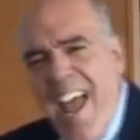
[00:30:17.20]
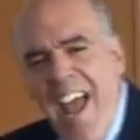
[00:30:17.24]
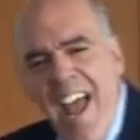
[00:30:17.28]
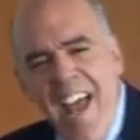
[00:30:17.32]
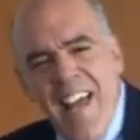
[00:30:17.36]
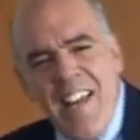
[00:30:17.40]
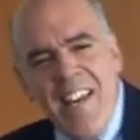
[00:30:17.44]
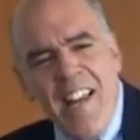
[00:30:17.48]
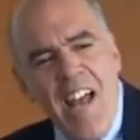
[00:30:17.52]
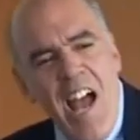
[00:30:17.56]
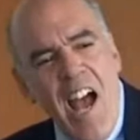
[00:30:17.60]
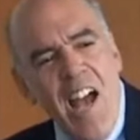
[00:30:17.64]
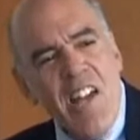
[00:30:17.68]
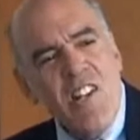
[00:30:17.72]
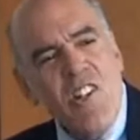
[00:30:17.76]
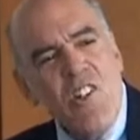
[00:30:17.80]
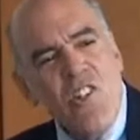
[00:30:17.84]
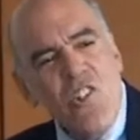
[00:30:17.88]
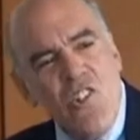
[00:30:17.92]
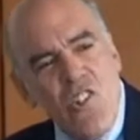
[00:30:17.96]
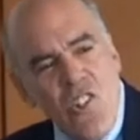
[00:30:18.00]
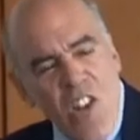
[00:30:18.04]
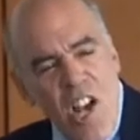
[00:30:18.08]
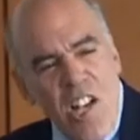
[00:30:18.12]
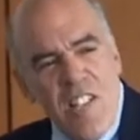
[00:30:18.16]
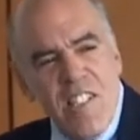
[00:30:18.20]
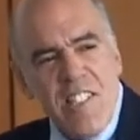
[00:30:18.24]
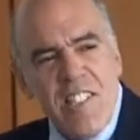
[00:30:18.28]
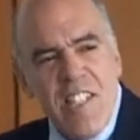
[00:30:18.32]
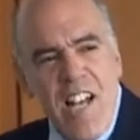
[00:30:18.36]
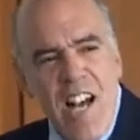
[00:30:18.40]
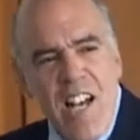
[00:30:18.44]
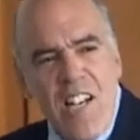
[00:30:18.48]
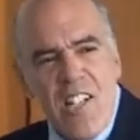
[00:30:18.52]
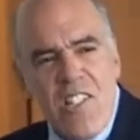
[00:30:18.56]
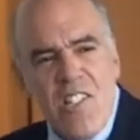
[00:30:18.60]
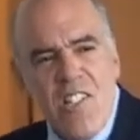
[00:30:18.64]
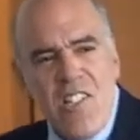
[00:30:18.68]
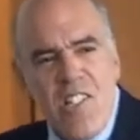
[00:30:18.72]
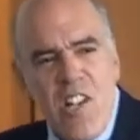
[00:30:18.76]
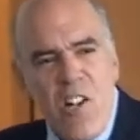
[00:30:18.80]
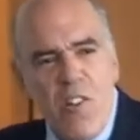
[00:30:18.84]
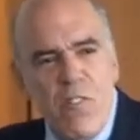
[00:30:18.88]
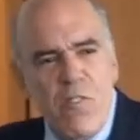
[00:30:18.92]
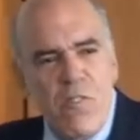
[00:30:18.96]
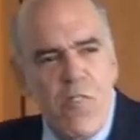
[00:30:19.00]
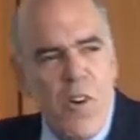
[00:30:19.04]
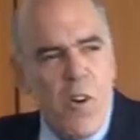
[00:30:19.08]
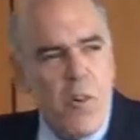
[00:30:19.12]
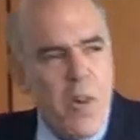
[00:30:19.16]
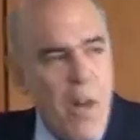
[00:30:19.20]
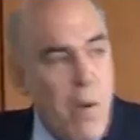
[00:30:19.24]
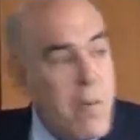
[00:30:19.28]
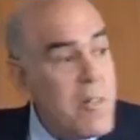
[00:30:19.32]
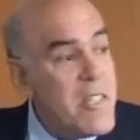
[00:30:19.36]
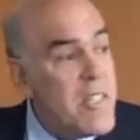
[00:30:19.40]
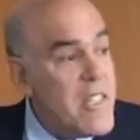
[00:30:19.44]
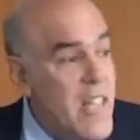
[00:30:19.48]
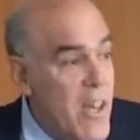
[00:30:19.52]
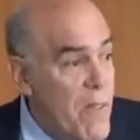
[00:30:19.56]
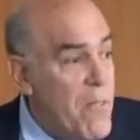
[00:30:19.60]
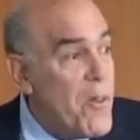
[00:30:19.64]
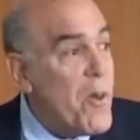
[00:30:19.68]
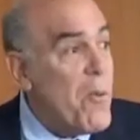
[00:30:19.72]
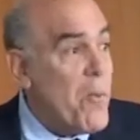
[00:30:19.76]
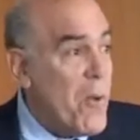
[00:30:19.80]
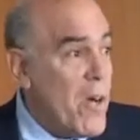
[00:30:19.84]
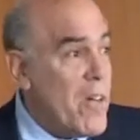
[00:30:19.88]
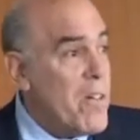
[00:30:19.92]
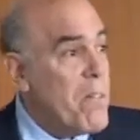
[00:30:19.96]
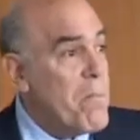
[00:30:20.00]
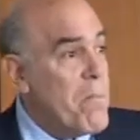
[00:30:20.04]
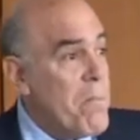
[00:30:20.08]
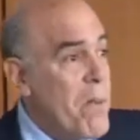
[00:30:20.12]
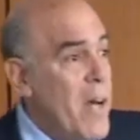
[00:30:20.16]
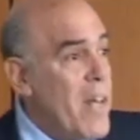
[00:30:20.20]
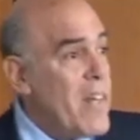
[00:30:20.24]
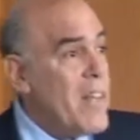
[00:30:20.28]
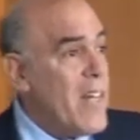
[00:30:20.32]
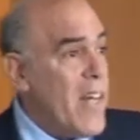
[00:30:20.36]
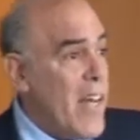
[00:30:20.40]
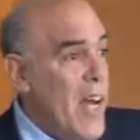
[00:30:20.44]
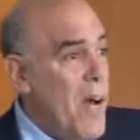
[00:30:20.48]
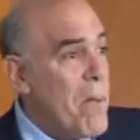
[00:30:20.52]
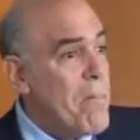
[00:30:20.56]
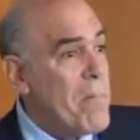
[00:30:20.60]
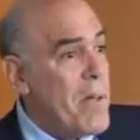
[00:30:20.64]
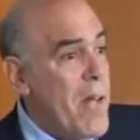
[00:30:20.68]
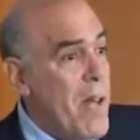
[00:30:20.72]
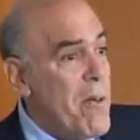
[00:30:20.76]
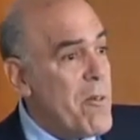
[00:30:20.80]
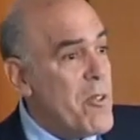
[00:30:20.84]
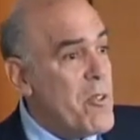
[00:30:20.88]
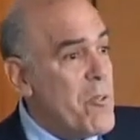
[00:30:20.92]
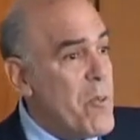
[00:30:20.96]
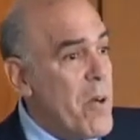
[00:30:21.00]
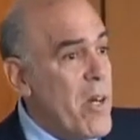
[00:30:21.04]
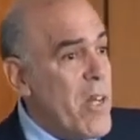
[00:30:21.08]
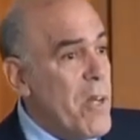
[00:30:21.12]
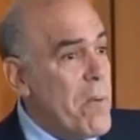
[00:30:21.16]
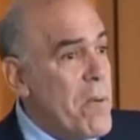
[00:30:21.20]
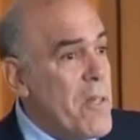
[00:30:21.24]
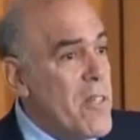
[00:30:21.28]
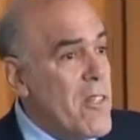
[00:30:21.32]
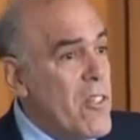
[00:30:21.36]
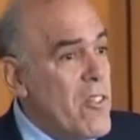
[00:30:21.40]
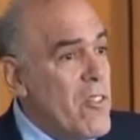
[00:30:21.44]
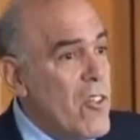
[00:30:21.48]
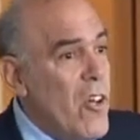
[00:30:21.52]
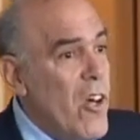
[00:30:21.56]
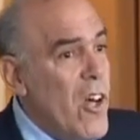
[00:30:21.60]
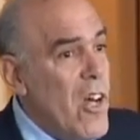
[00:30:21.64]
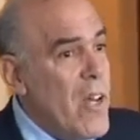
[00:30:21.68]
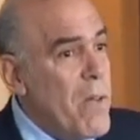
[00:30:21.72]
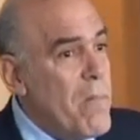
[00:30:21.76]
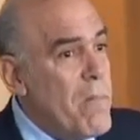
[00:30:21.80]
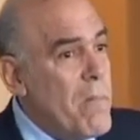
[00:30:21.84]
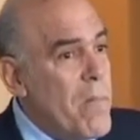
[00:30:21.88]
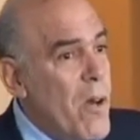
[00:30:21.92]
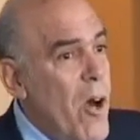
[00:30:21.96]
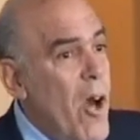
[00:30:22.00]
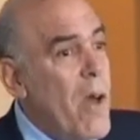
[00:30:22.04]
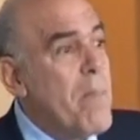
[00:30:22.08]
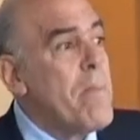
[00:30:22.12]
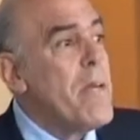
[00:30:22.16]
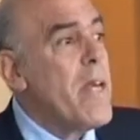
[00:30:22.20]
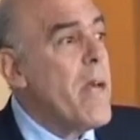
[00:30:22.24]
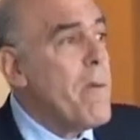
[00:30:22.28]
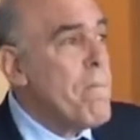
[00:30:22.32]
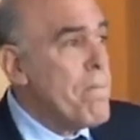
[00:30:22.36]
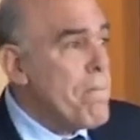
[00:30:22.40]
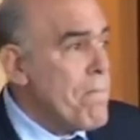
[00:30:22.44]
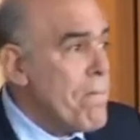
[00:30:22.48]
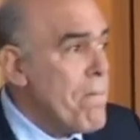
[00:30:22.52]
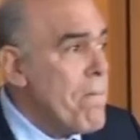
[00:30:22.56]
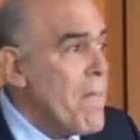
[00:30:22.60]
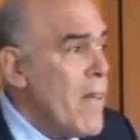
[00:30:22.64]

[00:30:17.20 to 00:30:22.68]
And I just got a cell phone. I was given one by the company I was working with at the time, IBM.